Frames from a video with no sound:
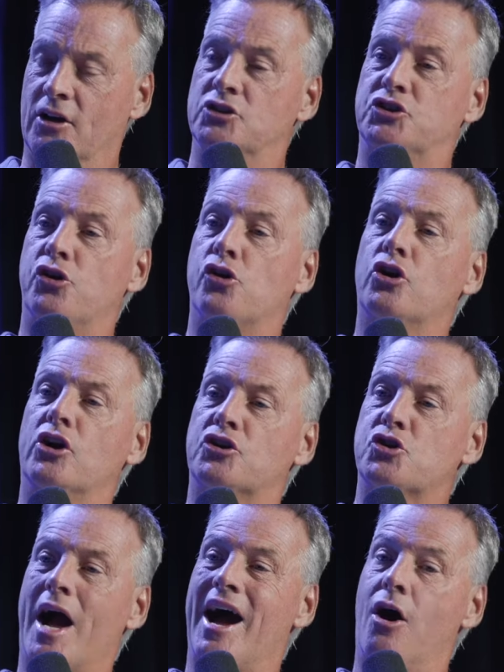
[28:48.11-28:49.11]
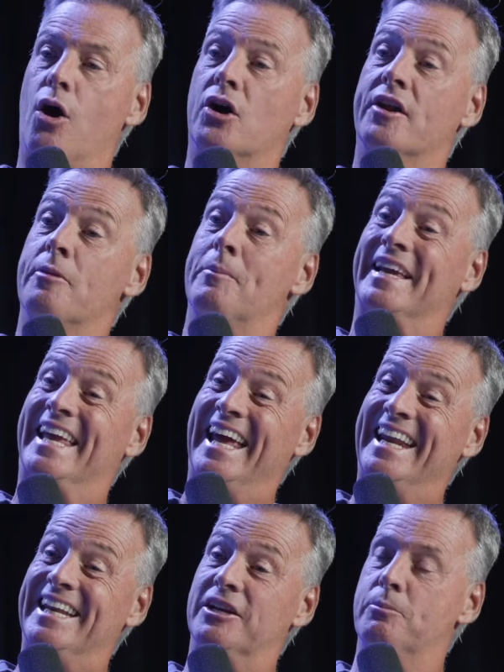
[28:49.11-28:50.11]
So you're going to try hard in the
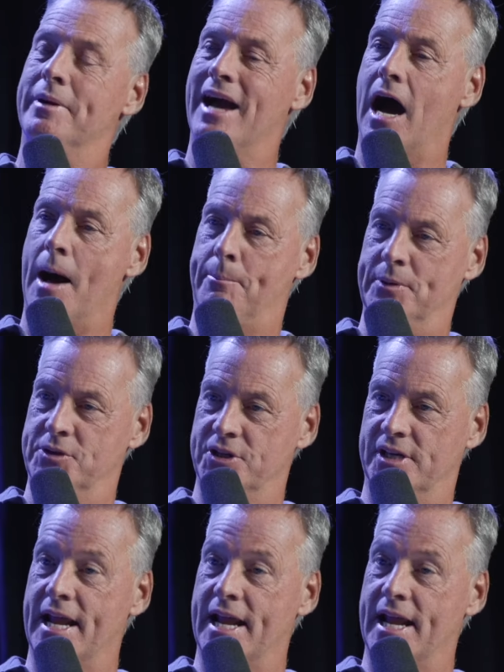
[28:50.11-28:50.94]
beginning to be opposite.